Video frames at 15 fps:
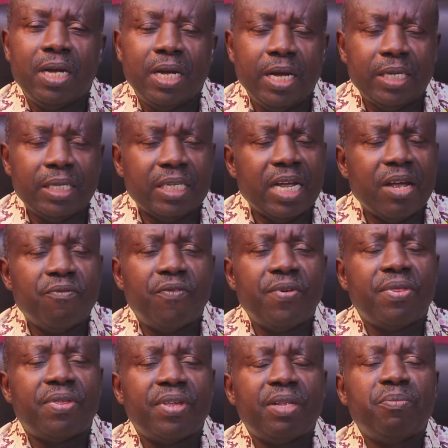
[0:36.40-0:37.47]
And
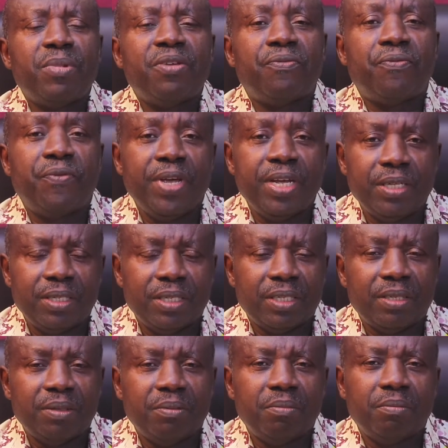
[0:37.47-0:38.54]
everything may fail,
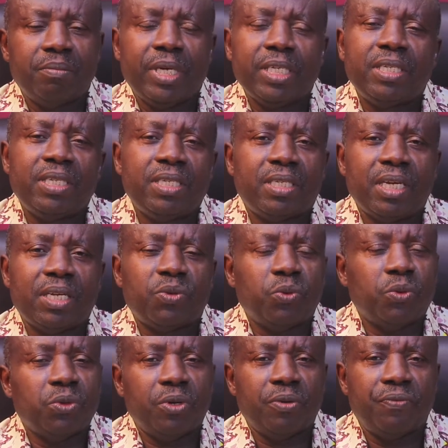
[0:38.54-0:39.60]
but Jesus
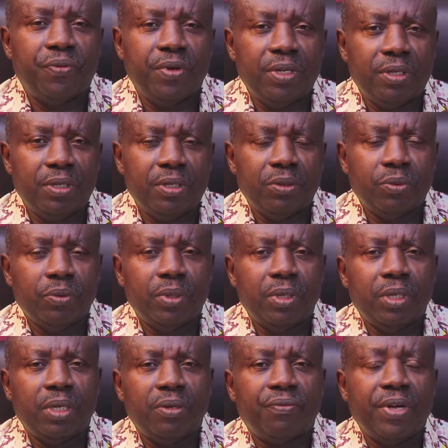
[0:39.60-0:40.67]
will not fail you.
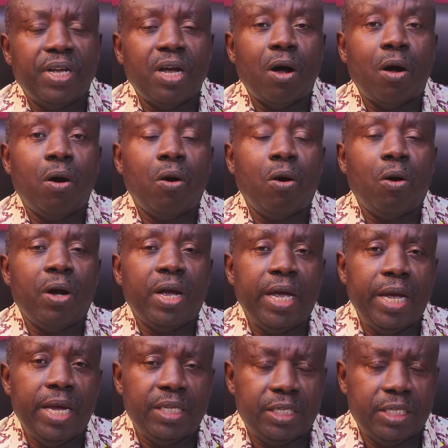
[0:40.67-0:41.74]
If all
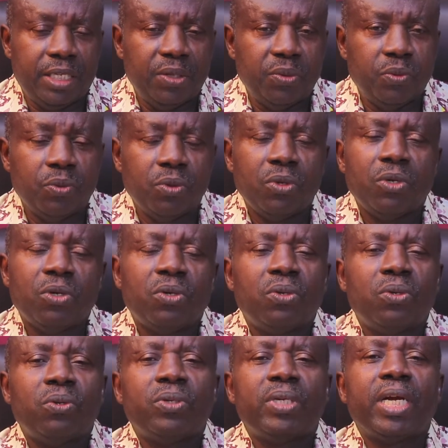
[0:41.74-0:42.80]
hate you,
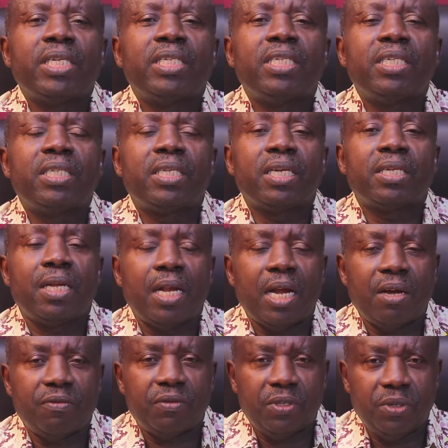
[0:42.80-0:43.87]
know that Jesus
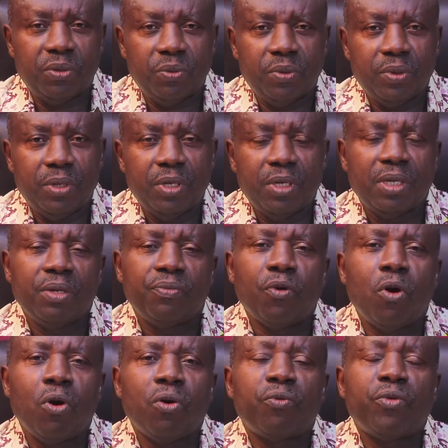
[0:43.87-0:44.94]
loves you. If
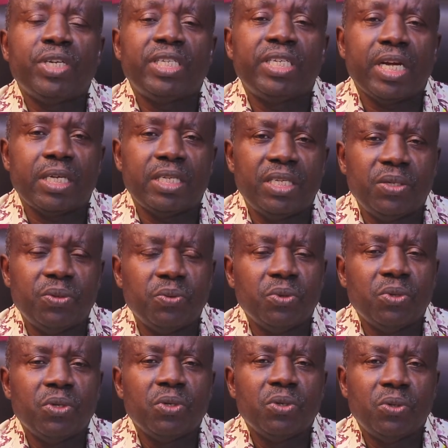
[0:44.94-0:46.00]
all reject you,
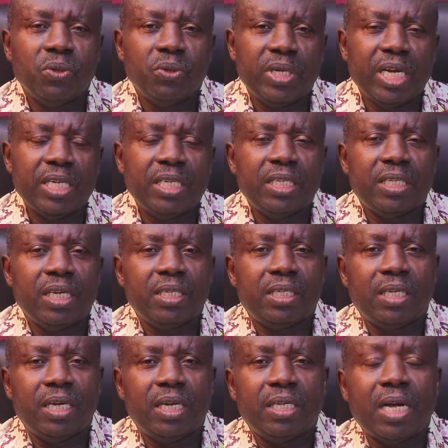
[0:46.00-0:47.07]
know that Jesus
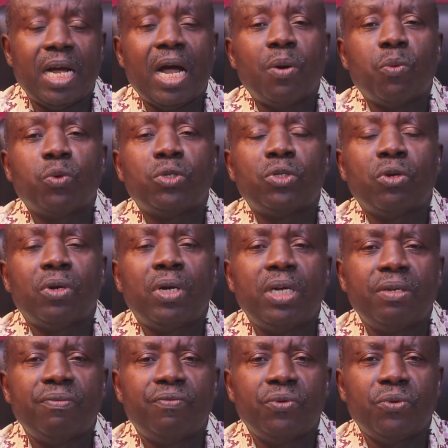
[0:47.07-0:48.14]
said, I will not
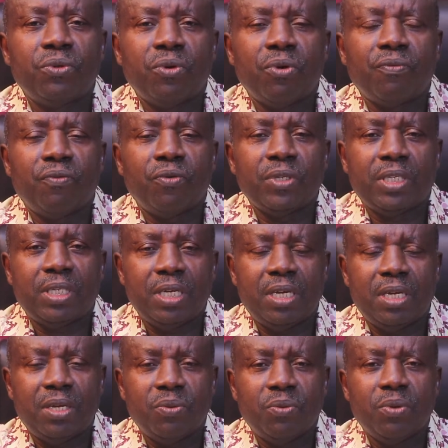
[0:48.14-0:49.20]
leave you nor
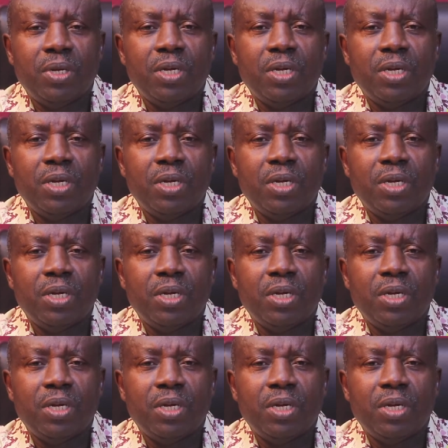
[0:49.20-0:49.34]
forsake you.